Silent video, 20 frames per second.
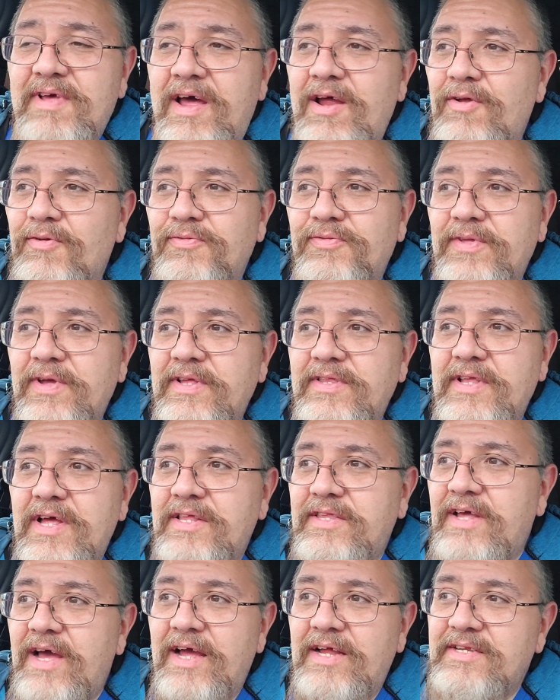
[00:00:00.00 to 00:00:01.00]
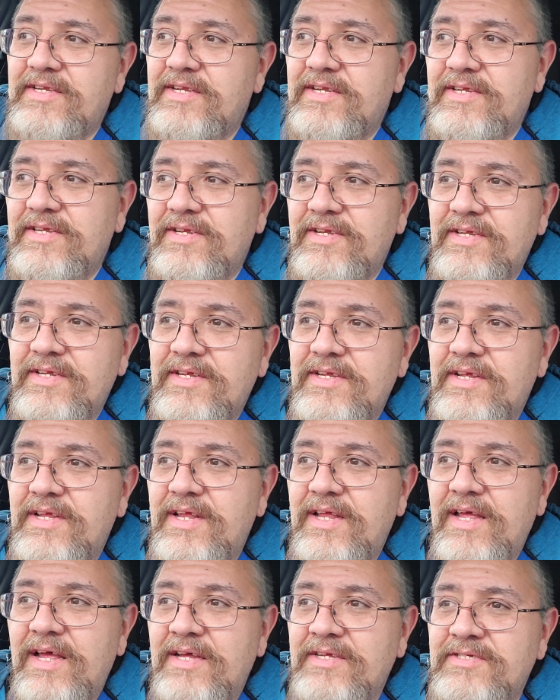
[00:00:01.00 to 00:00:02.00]
I don't think that that
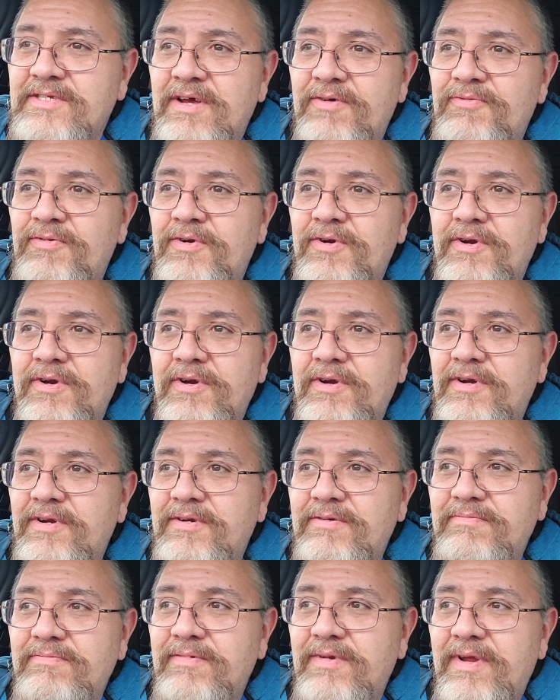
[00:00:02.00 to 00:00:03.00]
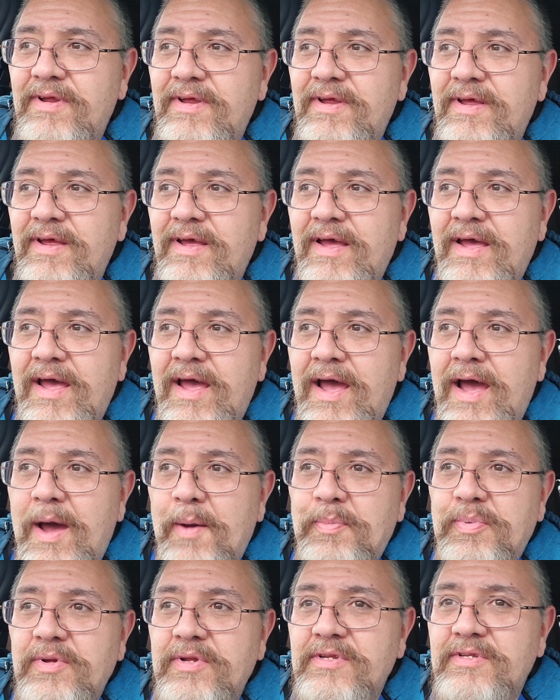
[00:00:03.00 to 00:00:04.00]
has ever
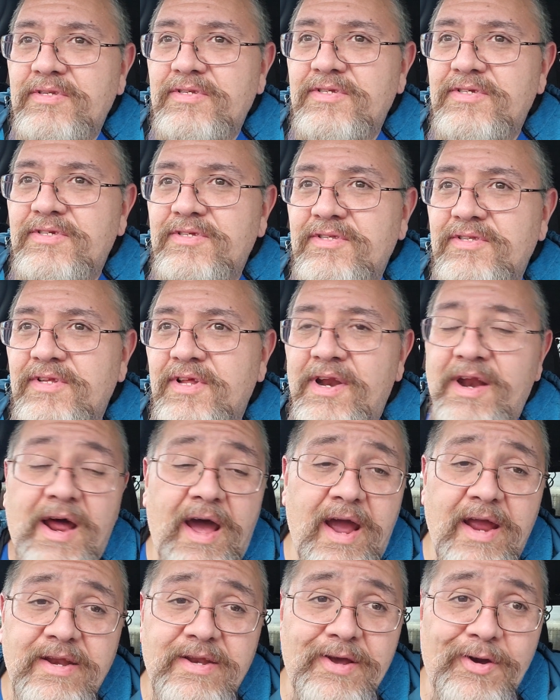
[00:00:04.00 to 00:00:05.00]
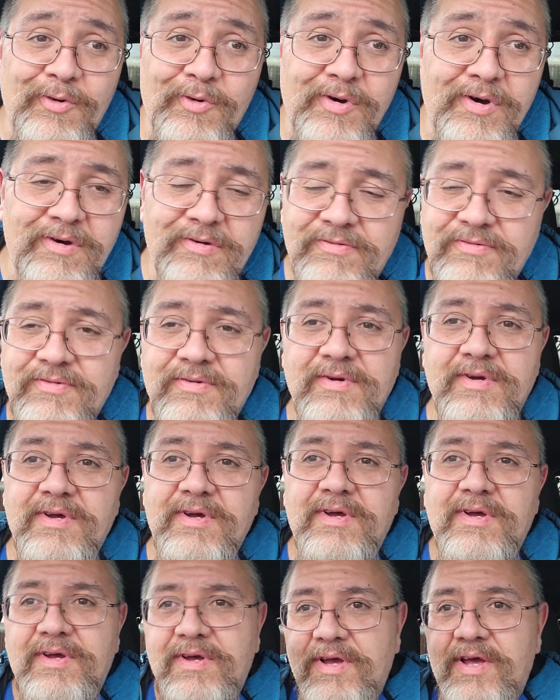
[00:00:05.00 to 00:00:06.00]
happened that I know of.
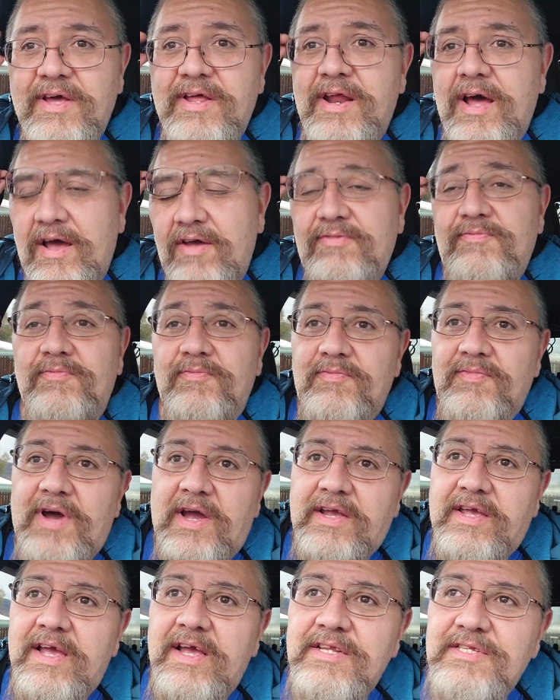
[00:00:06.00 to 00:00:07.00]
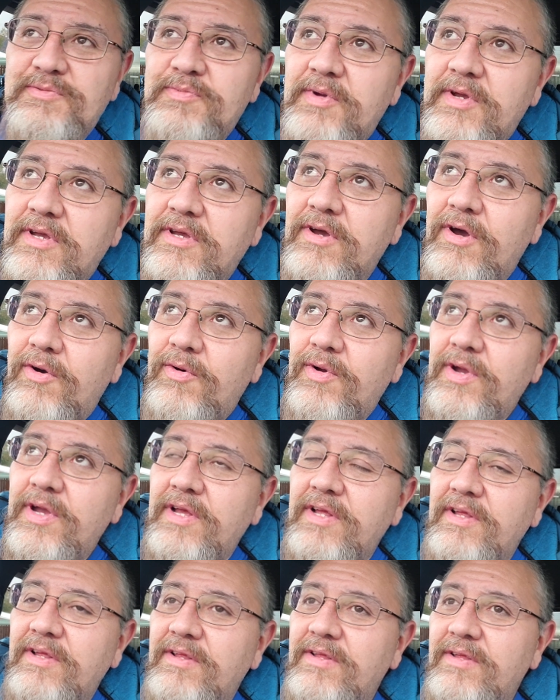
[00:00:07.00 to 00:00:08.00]
And I, my kid's been
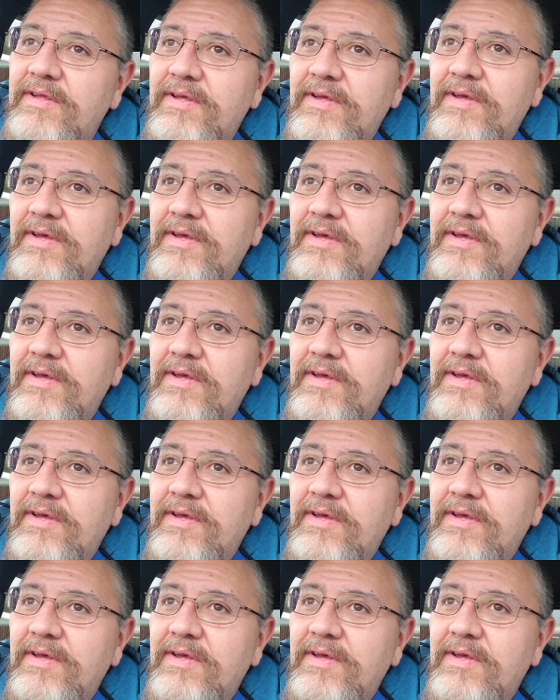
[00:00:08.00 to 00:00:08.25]
going